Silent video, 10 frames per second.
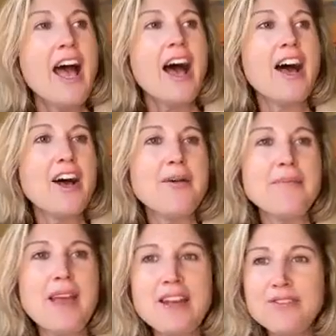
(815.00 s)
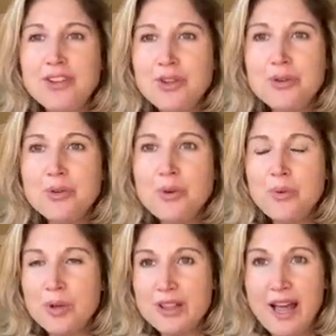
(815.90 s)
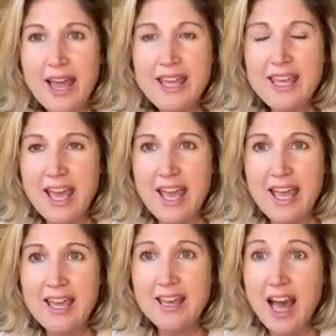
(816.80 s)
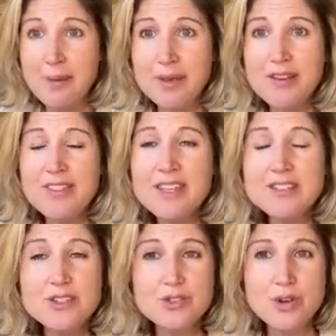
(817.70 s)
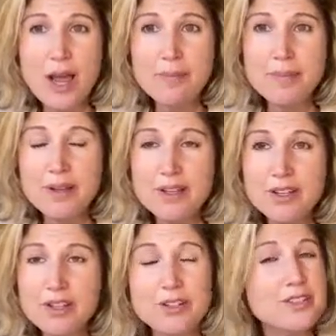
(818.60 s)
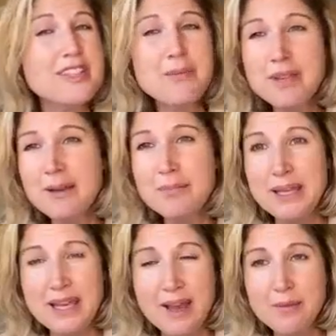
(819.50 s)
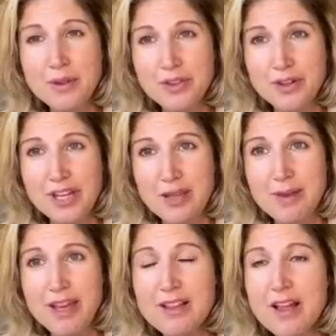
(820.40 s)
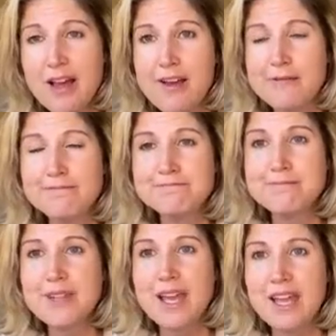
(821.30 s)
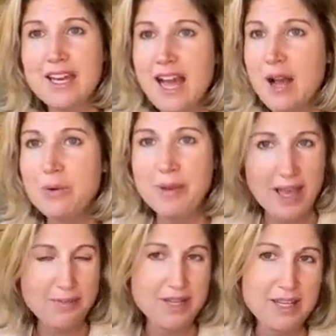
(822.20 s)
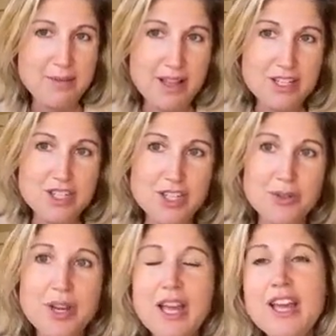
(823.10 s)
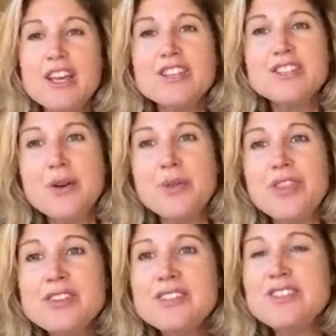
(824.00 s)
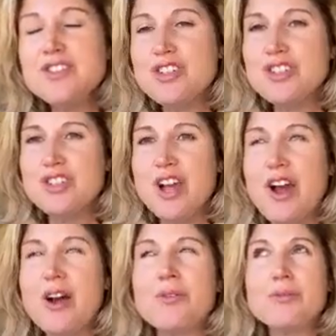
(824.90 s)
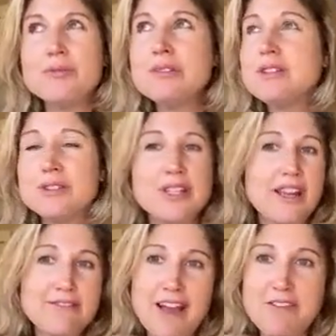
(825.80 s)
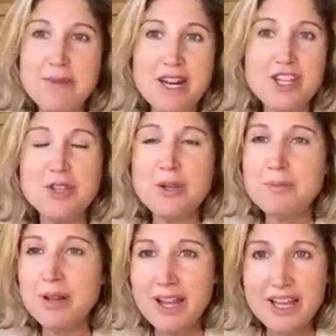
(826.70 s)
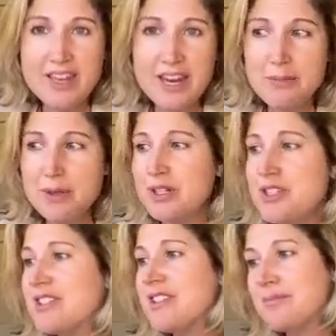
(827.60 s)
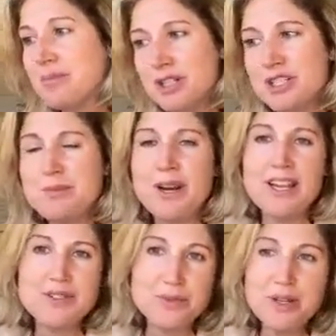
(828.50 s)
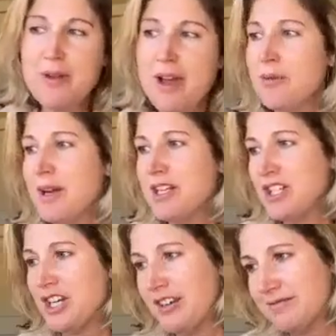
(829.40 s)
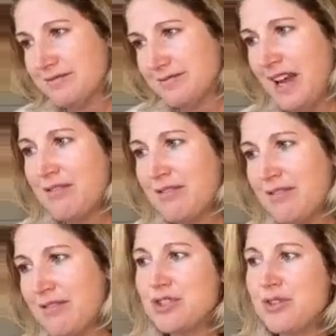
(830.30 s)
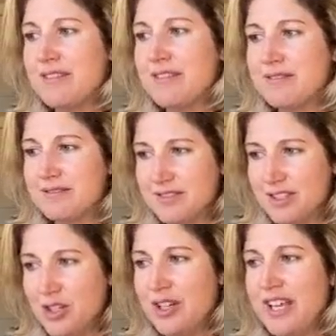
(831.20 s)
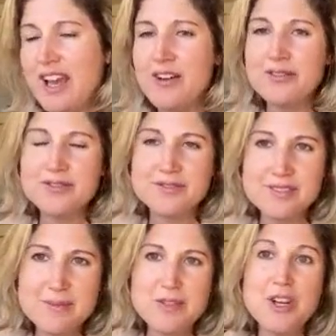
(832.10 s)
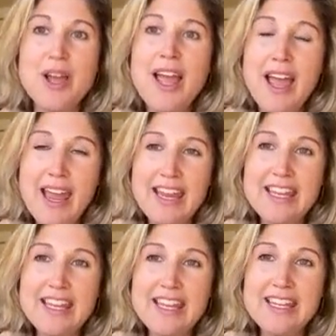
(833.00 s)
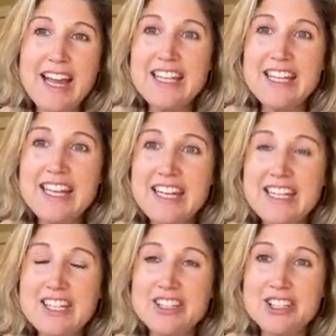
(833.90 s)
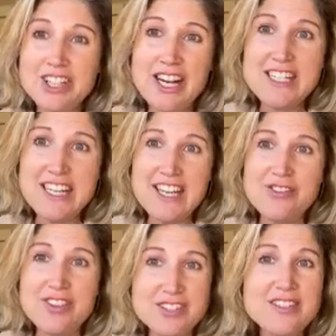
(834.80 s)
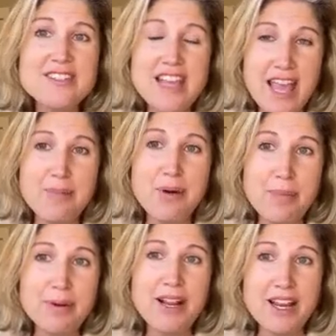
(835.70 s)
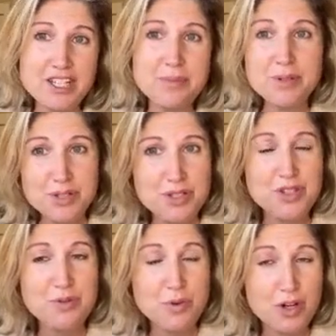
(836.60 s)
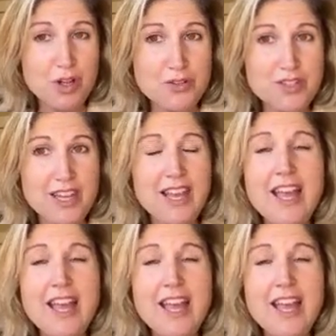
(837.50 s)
And if you would like a copy of this, drop or send me a PM with your email, and I will be happy to email it to you. So this is just literally a 5-minute. You can plug in the numbers, purchase price, remodel budget, average rent, unit count, expense ratio, and kind of get a good idea if this is a property I should pursue more closely.